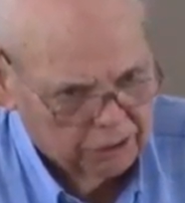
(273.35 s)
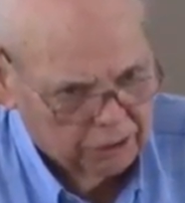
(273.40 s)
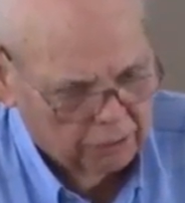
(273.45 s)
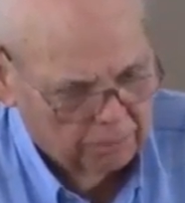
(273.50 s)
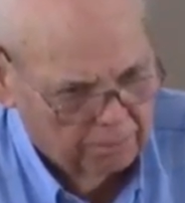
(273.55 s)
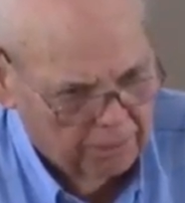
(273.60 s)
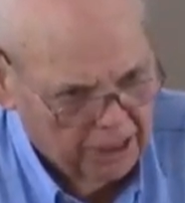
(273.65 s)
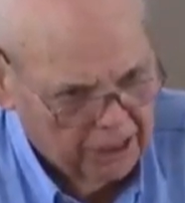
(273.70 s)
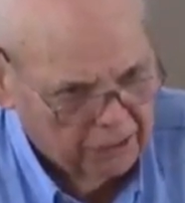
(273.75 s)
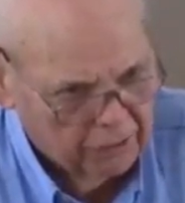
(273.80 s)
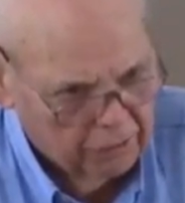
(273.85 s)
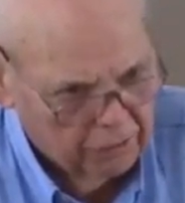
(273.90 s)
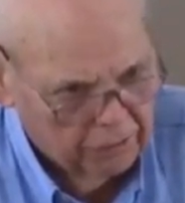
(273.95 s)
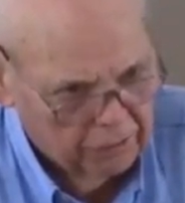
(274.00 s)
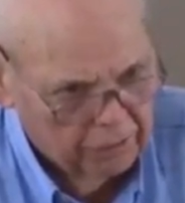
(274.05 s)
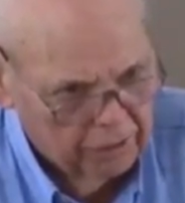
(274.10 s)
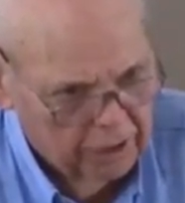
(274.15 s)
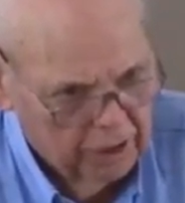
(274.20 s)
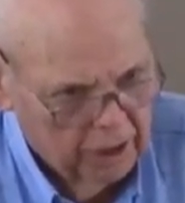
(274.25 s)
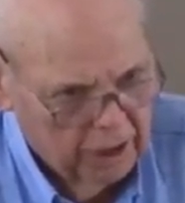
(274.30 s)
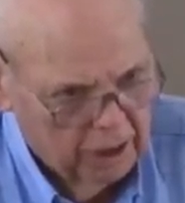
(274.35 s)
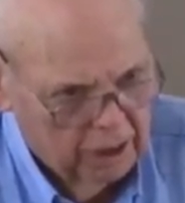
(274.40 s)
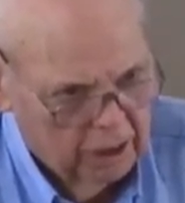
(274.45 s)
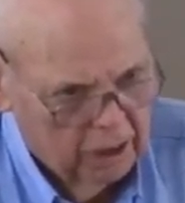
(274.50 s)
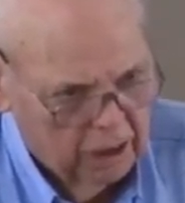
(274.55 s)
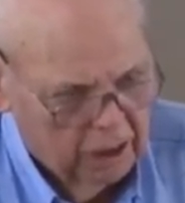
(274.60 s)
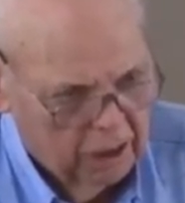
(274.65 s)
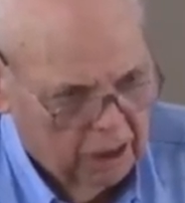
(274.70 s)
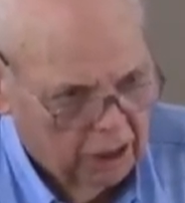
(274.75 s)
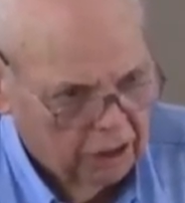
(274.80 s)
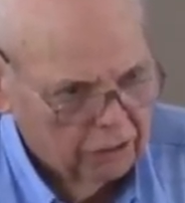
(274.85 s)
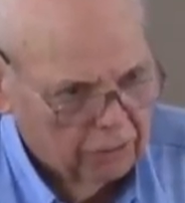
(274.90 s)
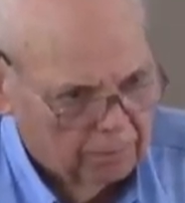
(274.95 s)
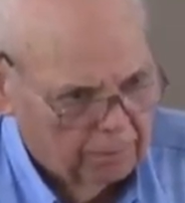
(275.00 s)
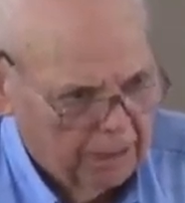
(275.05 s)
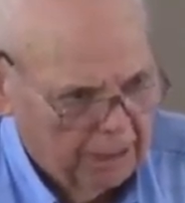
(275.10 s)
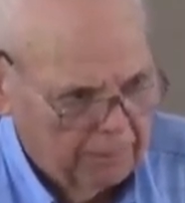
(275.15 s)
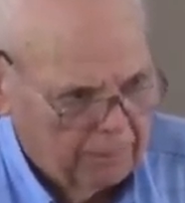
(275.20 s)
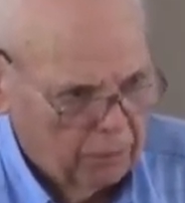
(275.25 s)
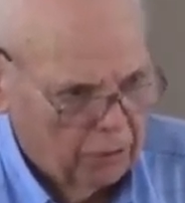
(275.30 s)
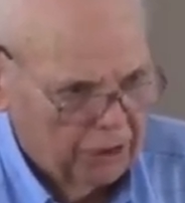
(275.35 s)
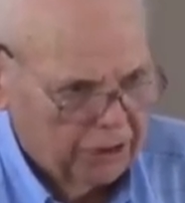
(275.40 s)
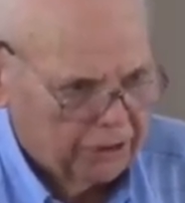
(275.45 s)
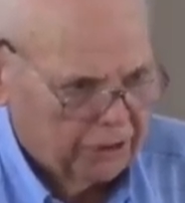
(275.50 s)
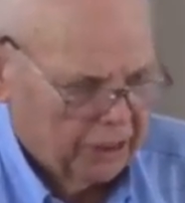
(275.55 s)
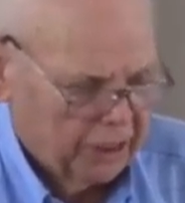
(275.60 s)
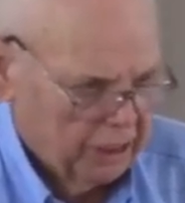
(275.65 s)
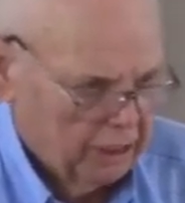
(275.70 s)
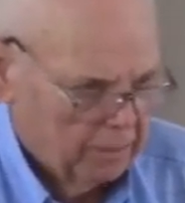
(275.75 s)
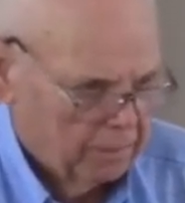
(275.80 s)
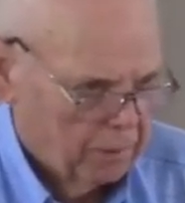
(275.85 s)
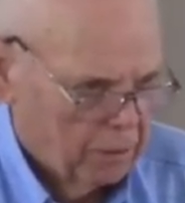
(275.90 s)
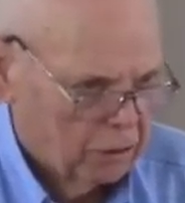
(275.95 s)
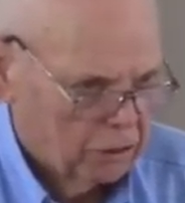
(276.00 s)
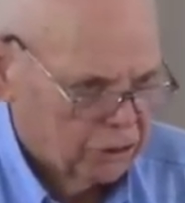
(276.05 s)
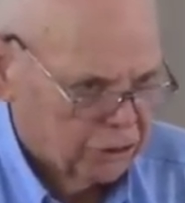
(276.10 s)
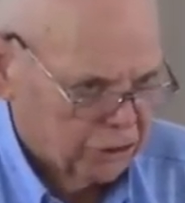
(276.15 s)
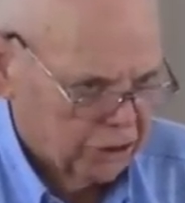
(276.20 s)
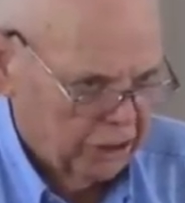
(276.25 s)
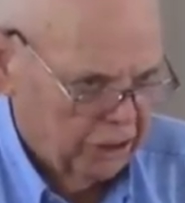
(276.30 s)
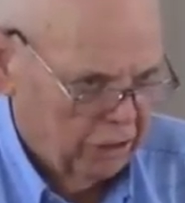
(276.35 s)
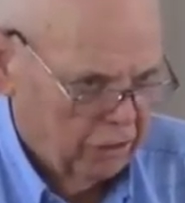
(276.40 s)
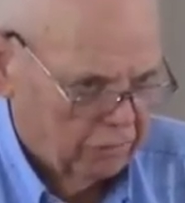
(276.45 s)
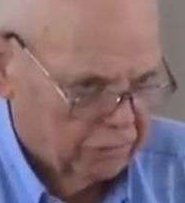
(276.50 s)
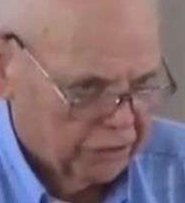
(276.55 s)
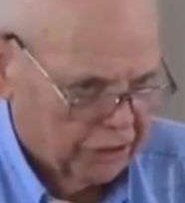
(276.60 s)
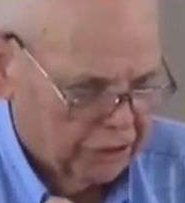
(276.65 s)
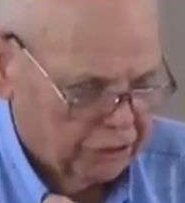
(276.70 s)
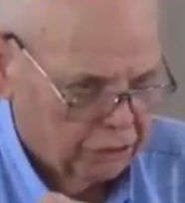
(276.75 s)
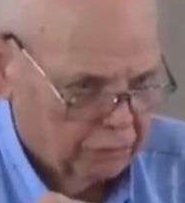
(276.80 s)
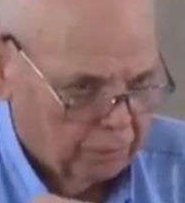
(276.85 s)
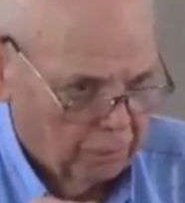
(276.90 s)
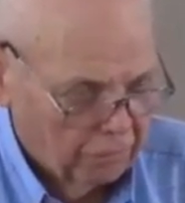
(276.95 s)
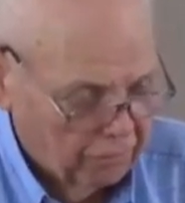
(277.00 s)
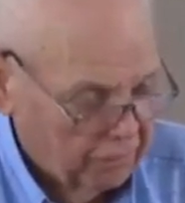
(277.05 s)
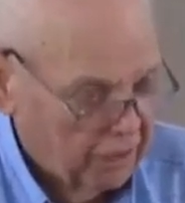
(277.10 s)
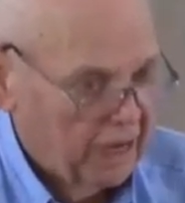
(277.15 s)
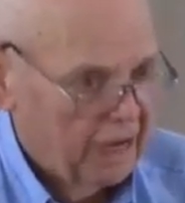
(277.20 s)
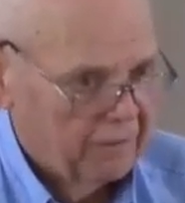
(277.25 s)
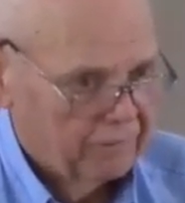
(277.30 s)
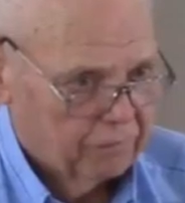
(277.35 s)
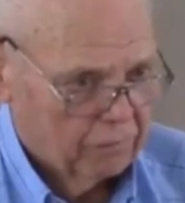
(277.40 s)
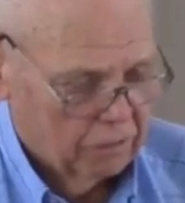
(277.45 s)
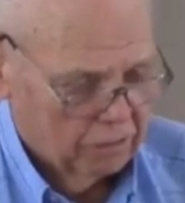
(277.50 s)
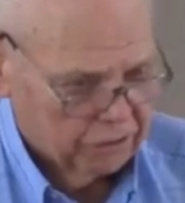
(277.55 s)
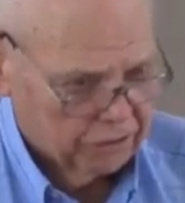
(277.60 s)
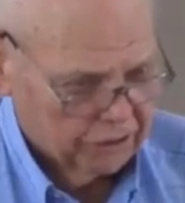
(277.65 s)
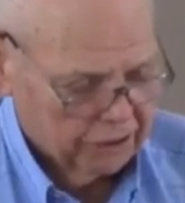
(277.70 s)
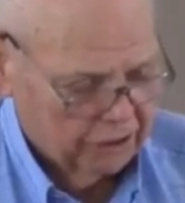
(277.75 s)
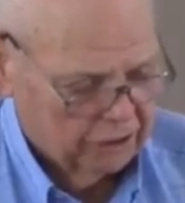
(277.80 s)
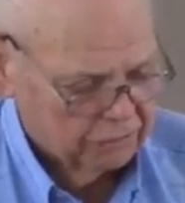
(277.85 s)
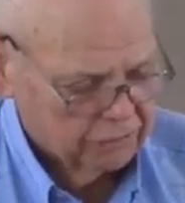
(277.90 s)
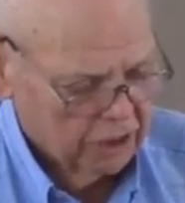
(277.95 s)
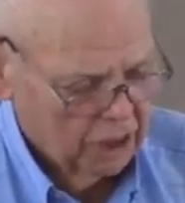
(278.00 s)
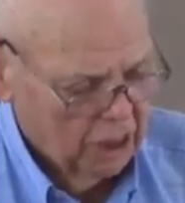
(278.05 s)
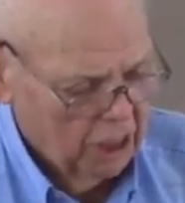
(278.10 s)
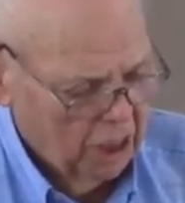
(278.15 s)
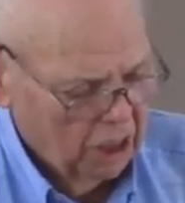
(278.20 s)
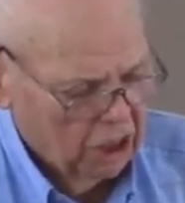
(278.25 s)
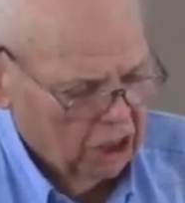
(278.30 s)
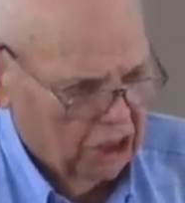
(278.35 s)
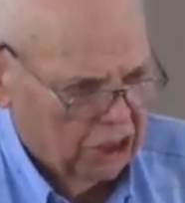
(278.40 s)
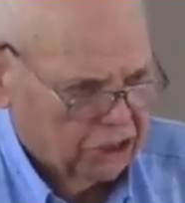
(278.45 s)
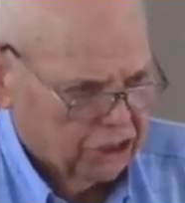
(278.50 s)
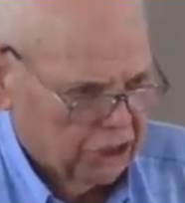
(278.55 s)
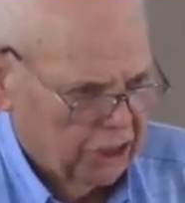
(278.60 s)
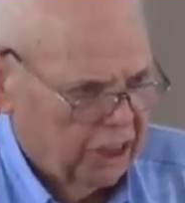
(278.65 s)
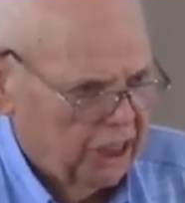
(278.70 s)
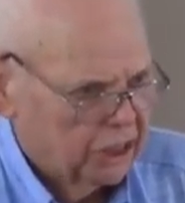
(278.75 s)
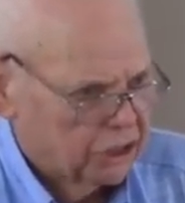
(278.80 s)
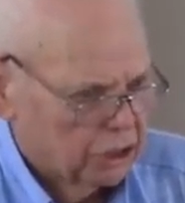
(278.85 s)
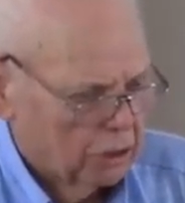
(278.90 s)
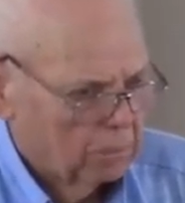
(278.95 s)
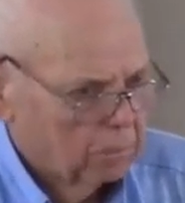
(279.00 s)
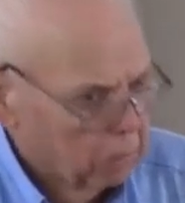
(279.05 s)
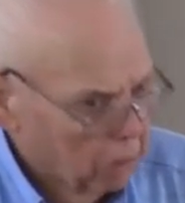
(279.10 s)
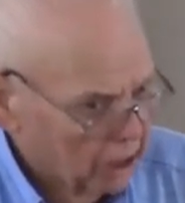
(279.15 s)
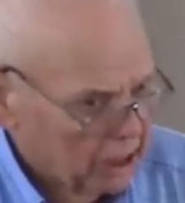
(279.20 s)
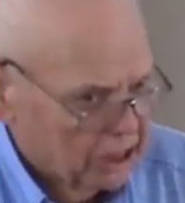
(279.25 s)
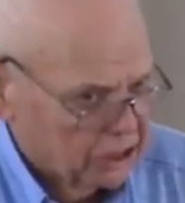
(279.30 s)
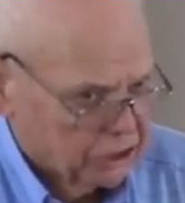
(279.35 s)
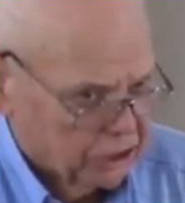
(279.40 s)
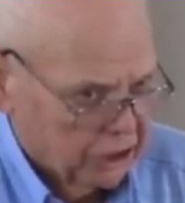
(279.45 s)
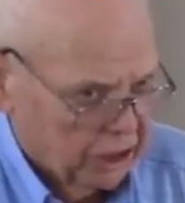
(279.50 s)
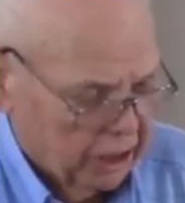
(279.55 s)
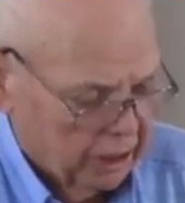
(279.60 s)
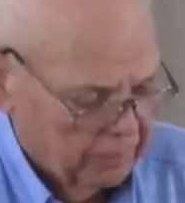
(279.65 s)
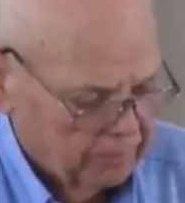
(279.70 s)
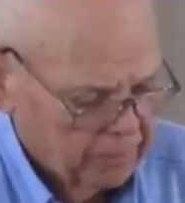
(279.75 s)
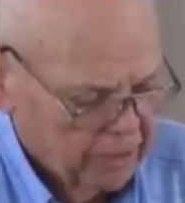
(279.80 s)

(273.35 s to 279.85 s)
to better uh, other people and to help ourselves and to provide for ourselves. Listen, it's a blessing.